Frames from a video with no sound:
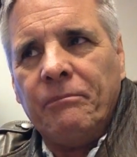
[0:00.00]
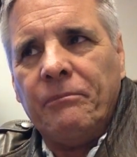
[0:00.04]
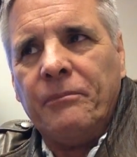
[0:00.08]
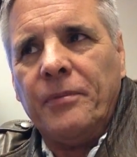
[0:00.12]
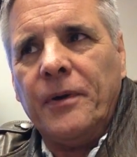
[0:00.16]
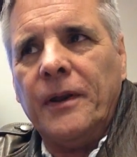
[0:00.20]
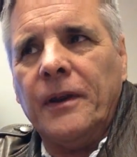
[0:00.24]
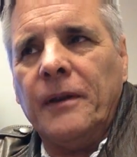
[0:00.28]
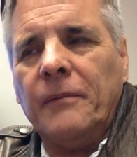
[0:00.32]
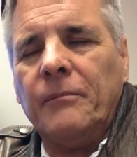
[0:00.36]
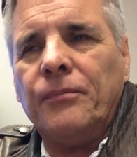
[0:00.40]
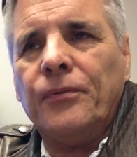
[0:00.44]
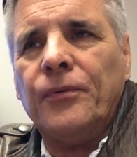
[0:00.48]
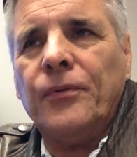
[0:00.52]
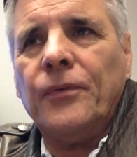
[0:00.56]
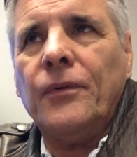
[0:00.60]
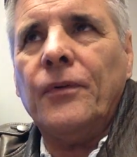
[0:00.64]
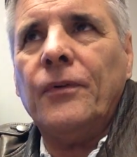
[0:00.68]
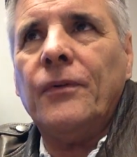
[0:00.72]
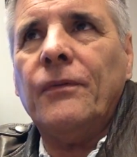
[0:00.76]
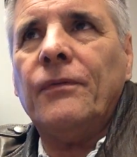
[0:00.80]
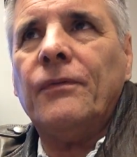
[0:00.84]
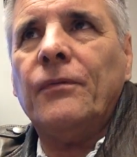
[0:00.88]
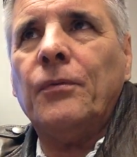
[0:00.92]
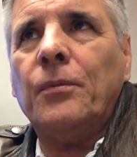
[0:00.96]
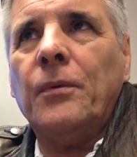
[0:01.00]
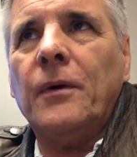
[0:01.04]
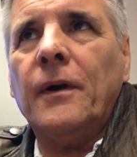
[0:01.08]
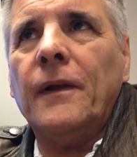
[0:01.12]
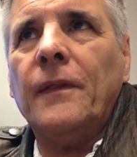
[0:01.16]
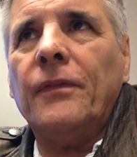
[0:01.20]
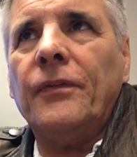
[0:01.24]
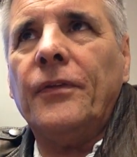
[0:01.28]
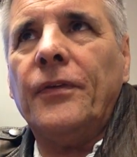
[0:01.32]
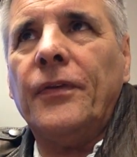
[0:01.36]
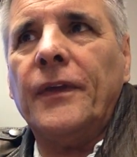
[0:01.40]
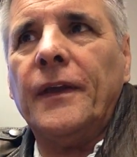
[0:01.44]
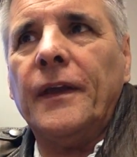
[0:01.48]
But it proved
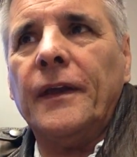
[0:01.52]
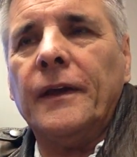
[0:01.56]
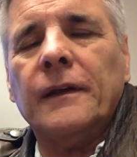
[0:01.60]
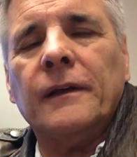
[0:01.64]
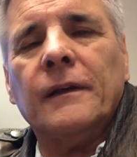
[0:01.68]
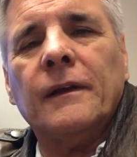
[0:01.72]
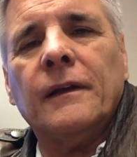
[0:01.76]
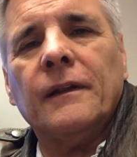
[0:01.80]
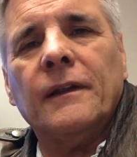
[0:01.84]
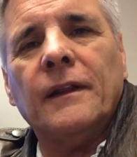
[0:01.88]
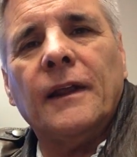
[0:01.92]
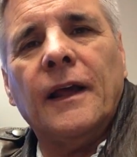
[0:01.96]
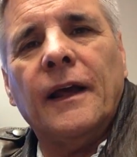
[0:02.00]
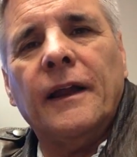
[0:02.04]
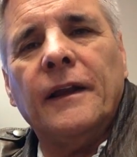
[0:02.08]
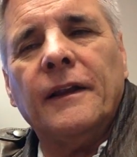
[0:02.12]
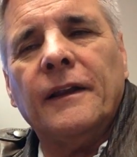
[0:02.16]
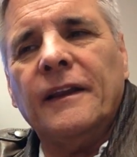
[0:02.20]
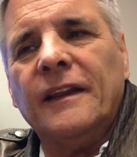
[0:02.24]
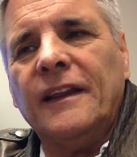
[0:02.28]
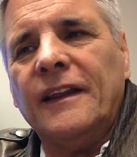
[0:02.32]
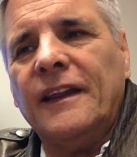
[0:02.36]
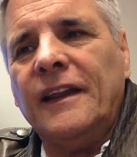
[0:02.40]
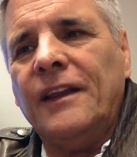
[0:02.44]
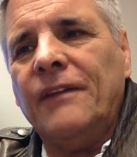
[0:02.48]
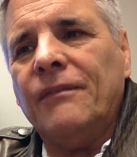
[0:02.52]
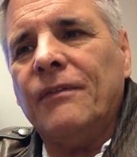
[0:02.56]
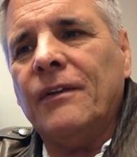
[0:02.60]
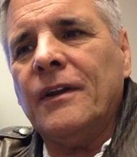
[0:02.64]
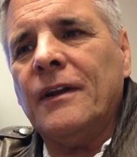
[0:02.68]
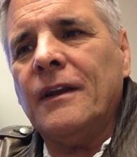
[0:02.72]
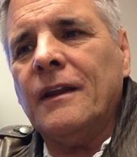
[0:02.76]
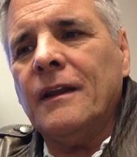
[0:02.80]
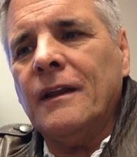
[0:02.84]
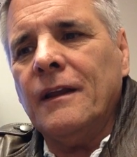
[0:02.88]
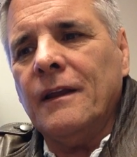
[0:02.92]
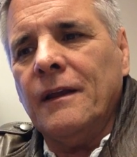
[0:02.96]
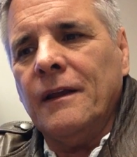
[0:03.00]
one thing that
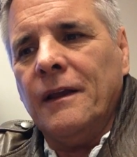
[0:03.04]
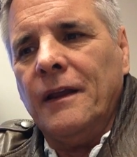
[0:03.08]
even